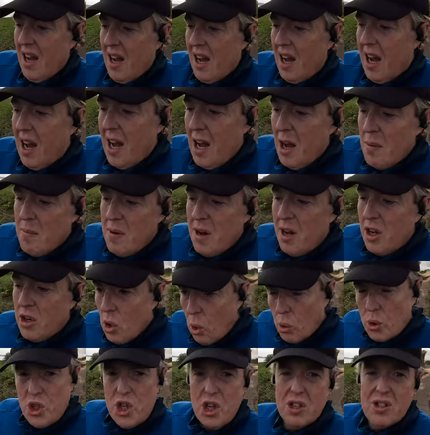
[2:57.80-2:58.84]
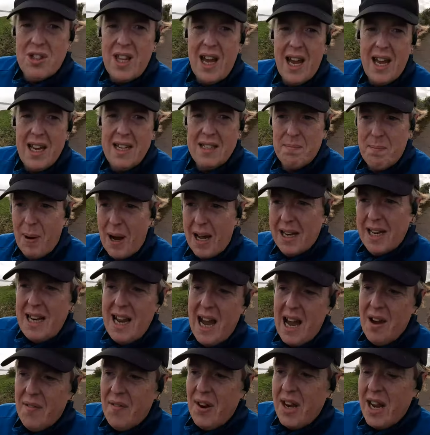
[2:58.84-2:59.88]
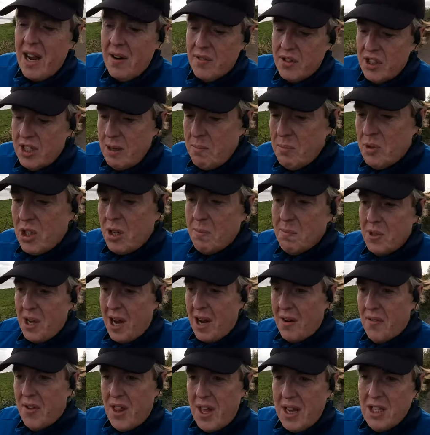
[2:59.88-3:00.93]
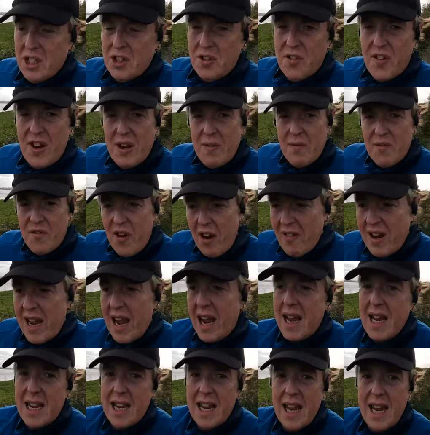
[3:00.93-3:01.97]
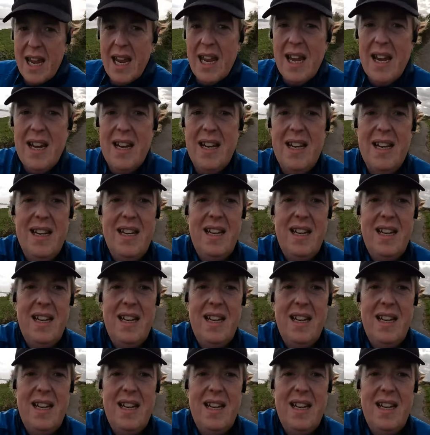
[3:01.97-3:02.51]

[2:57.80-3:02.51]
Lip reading: nauseous that is, but I didn't have any other symptoms other than just feeling very achy,